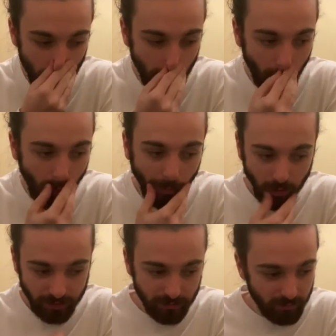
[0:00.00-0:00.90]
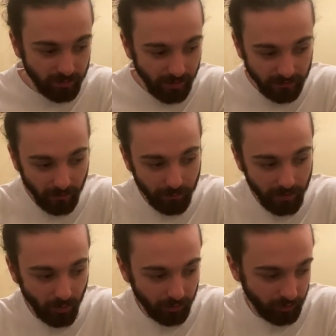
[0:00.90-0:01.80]
always kind of
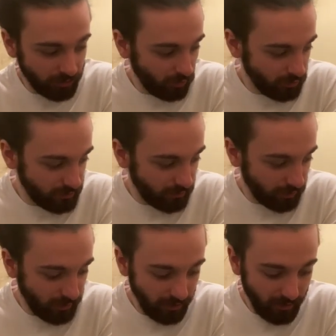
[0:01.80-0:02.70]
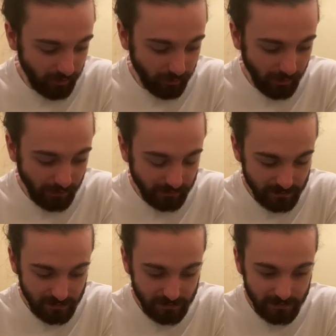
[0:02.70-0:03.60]
be on your toes for creative
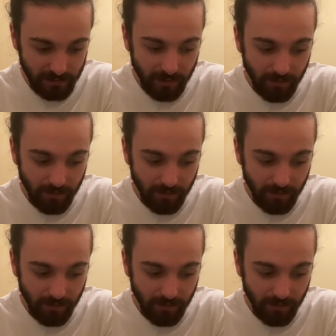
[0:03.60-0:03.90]
practices,